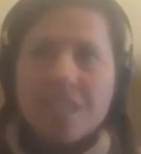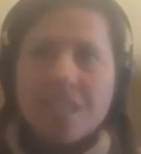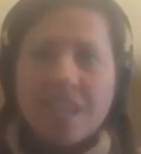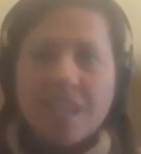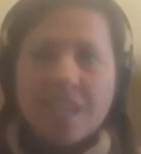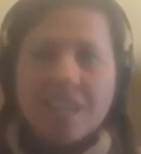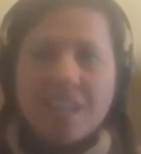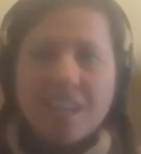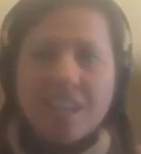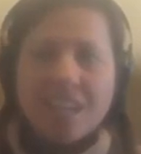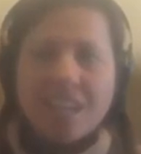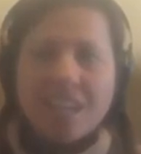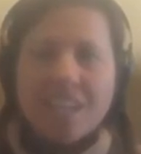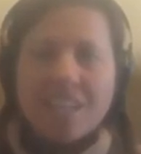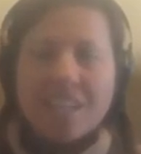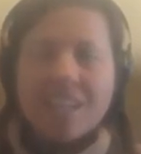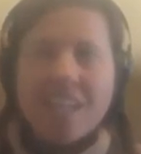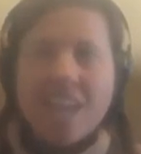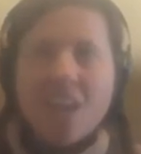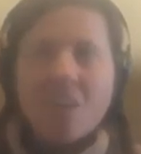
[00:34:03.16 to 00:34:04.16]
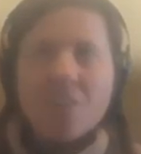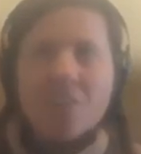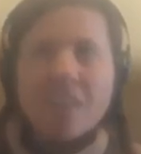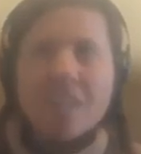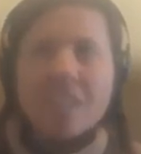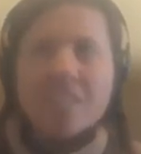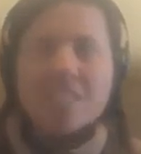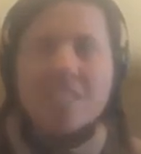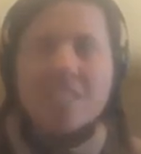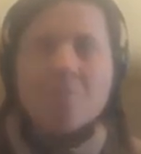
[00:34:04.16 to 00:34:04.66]
anxiety, and now
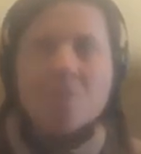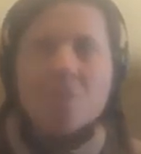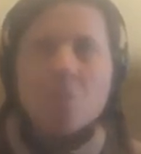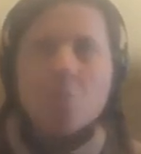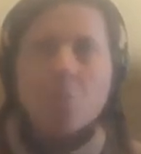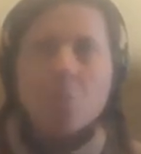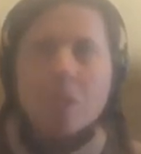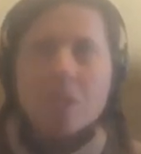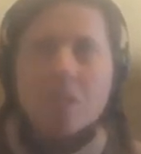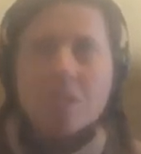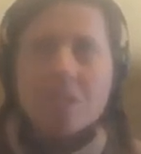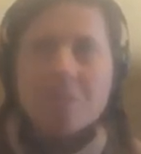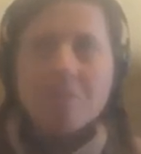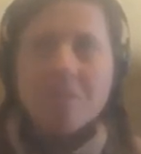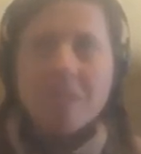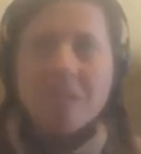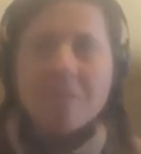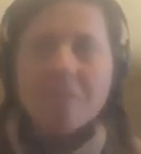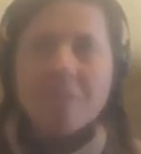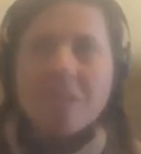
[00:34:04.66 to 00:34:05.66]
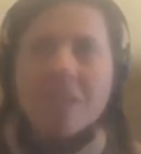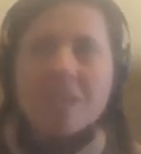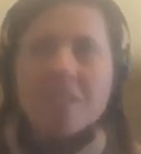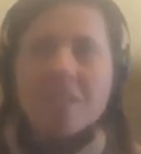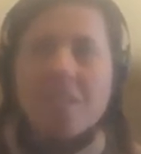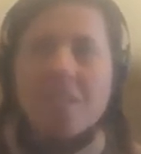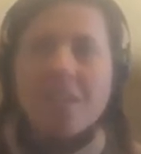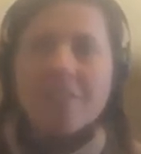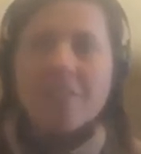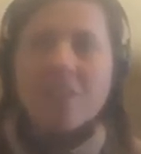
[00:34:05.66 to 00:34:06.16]
that seems so weird to me
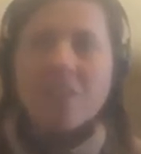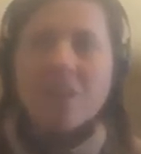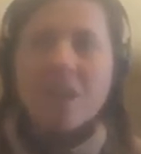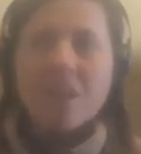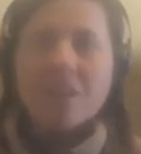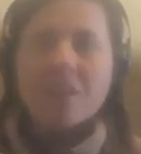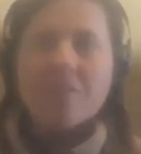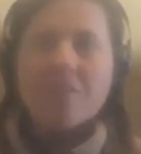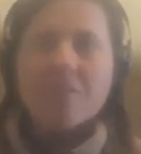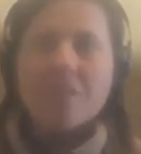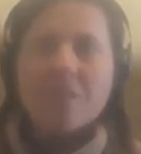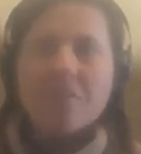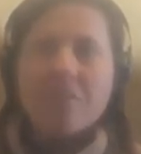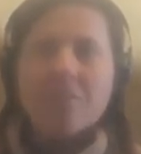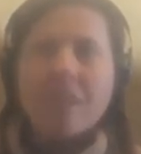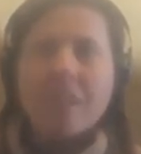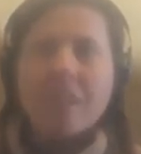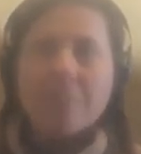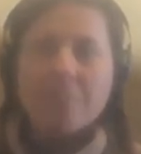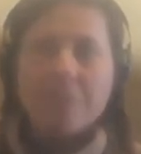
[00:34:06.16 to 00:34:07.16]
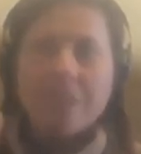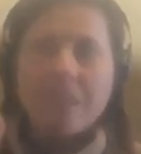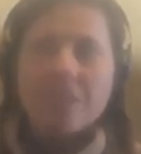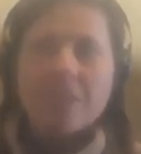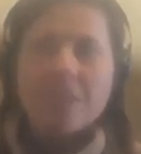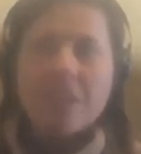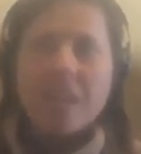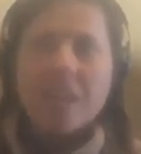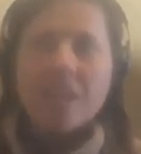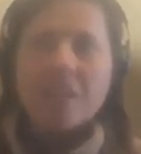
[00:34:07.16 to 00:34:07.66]
because I've gone from like
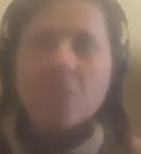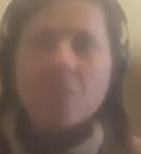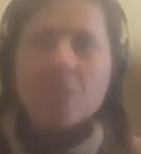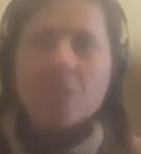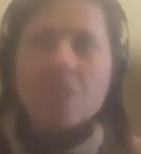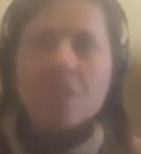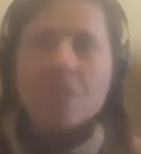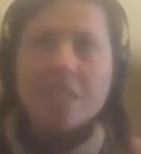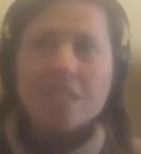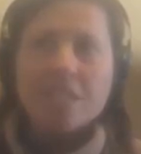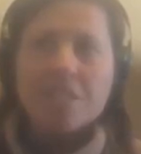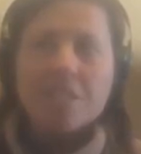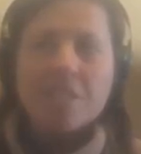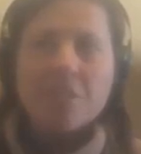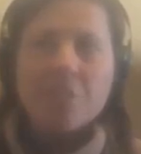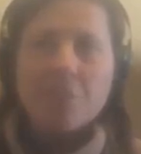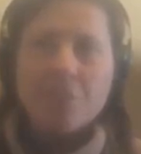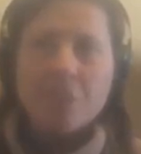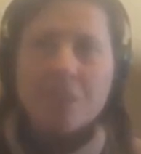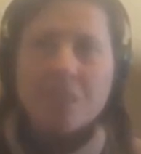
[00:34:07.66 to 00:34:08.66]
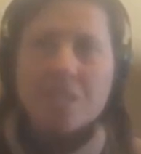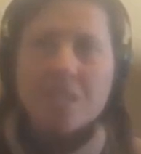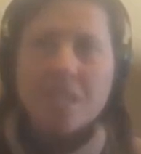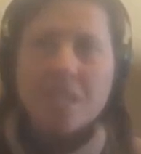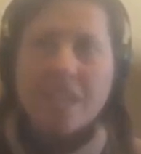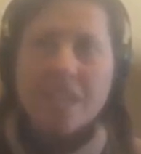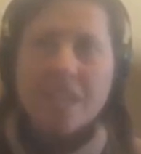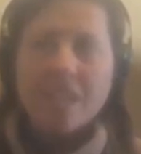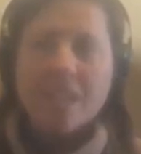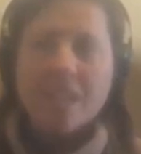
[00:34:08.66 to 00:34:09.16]
playground, which is like zero
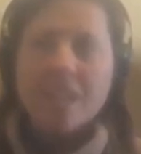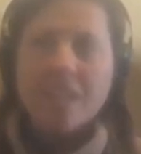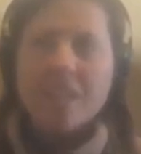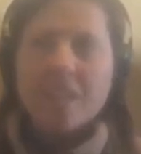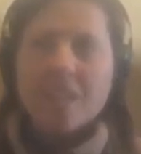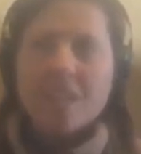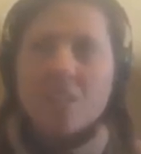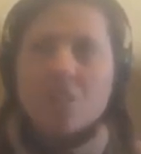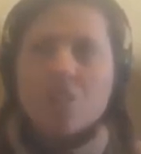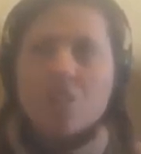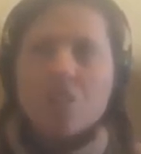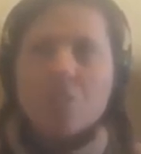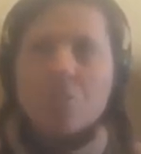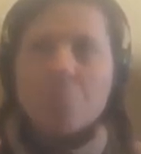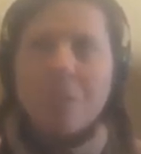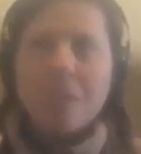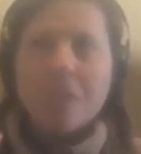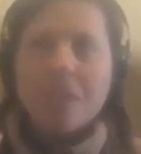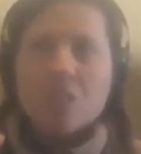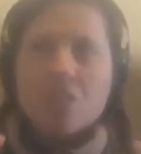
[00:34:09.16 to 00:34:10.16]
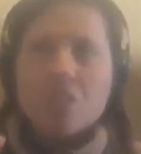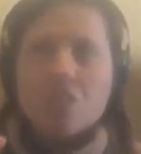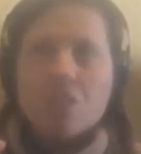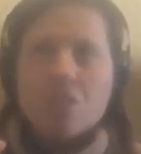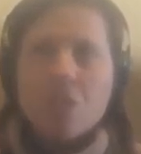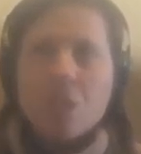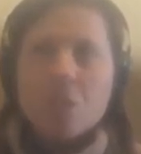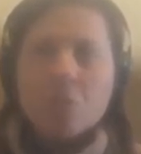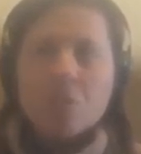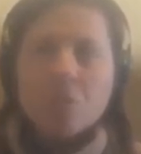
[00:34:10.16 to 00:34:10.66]
anxiety, to being
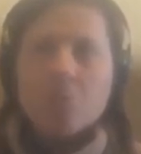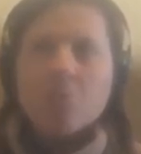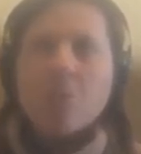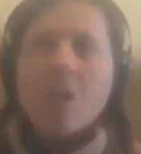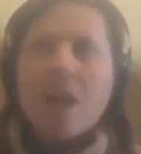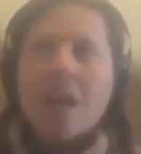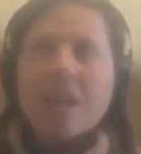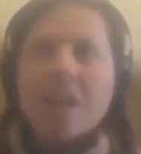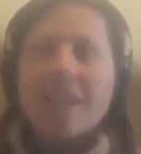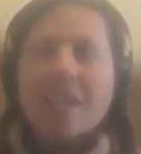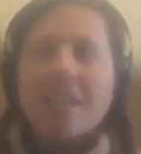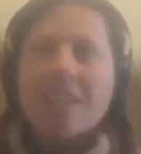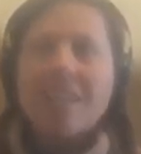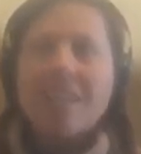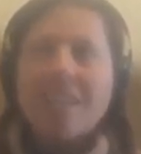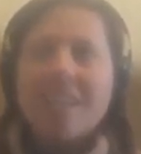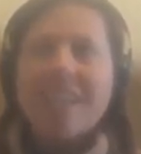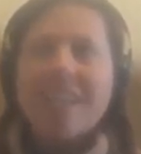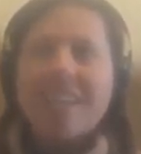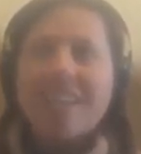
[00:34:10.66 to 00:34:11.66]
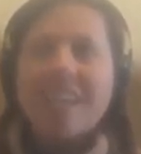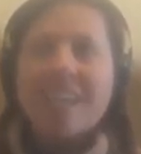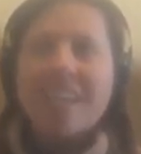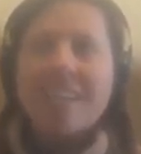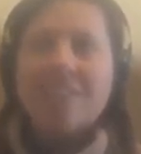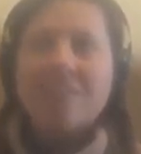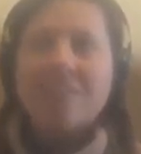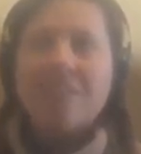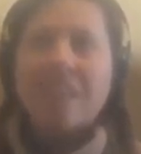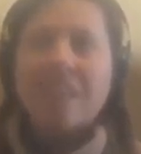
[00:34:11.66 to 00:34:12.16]
so neurotic and
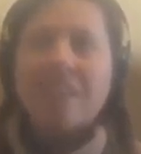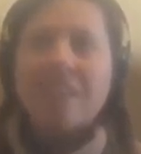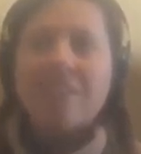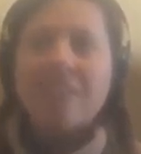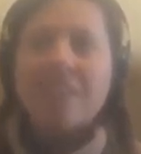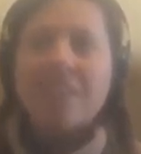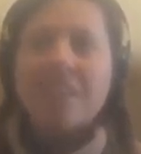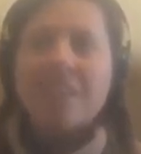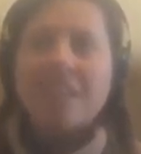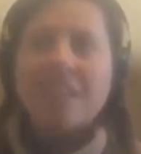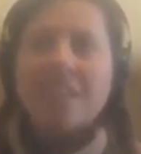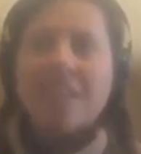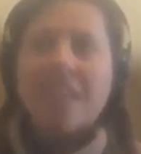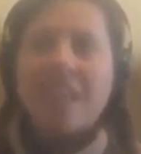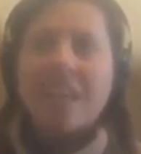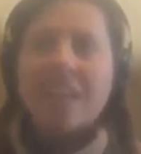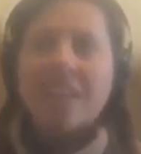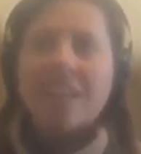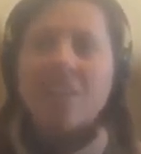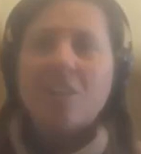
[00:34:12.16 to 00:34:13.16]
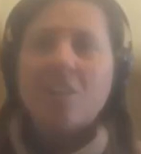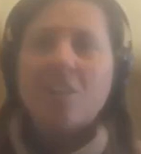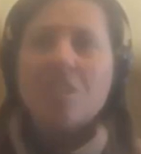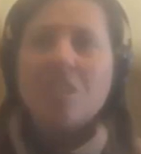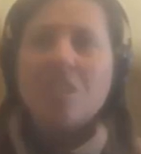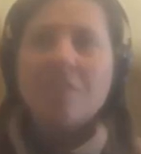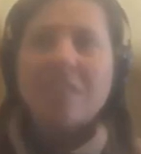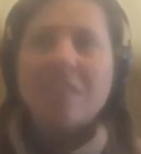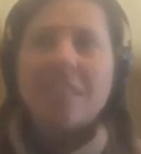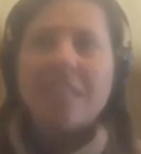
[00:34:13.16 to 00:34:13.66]
kind of like feeling like
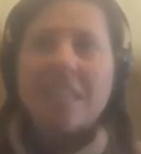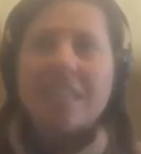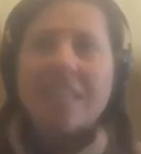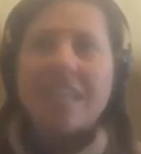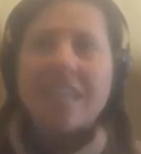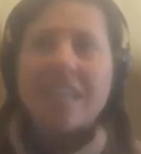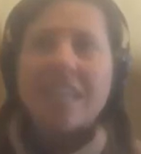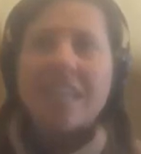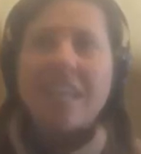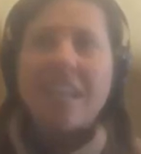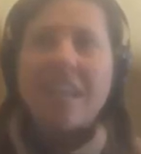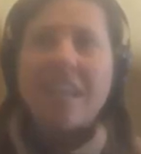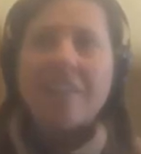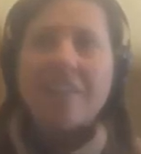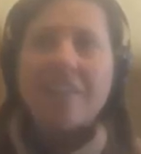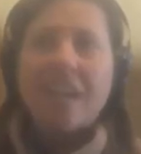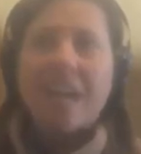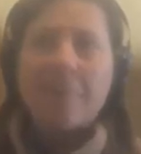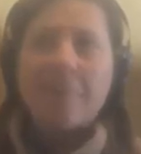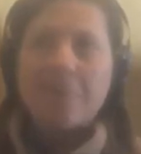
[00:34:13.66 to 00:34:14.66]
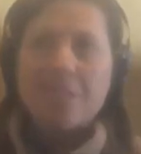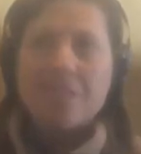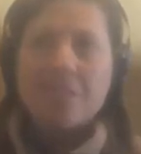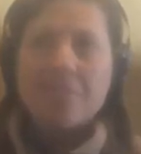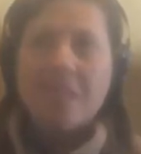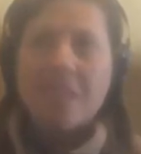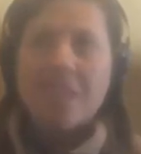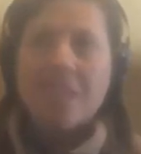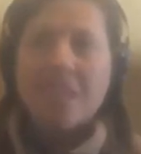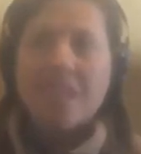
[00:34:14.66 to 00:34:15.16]
something like that can never happen
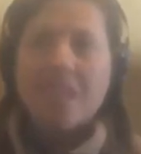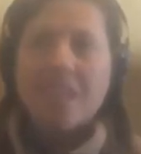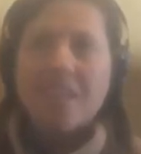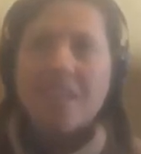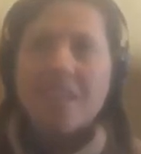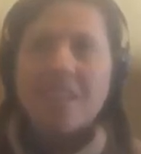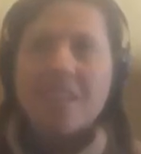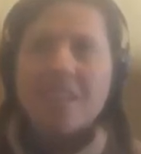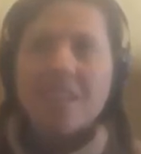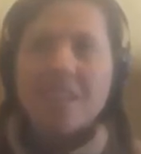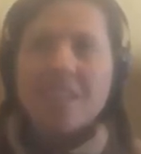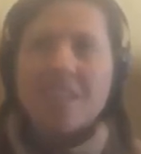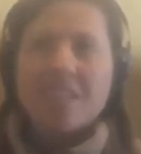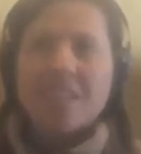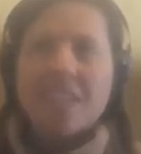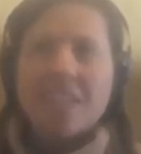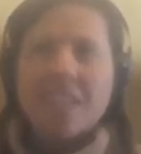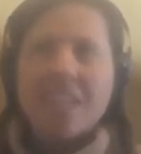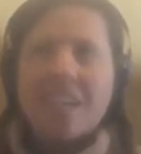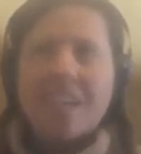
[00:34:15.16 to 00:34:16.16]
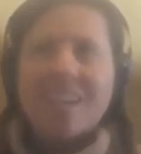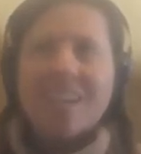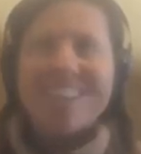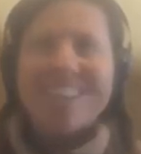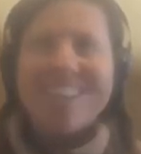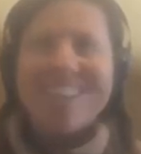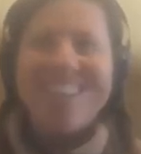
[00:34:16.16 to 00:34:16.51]
to me again. Like